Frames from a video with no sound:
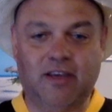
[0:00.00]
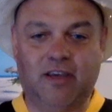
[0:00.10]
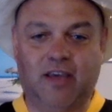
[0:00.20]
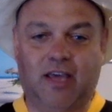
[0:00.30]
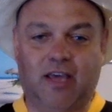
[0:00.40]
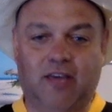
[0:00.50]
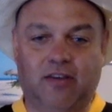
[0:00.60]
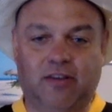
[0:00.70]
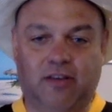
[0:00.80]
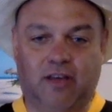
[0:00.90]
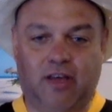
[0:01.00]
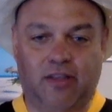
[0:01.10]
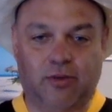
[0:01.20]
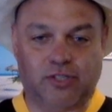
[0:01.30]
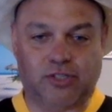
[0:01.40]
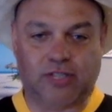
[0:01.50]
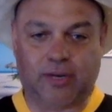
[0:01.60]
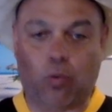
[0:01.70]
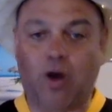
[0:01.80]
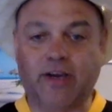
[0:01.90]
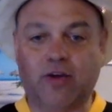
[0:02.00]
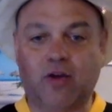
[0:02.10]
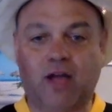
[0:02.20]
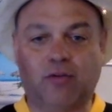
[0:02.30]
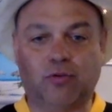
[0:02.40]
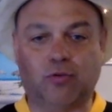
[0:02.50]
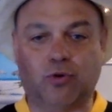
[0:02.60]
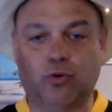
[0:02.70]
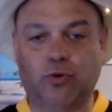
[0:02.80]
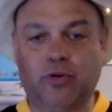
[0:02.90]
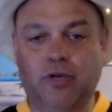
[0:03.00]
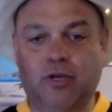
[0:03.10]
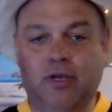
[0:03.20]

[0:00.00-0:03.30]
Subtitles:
And there's just one gravel road.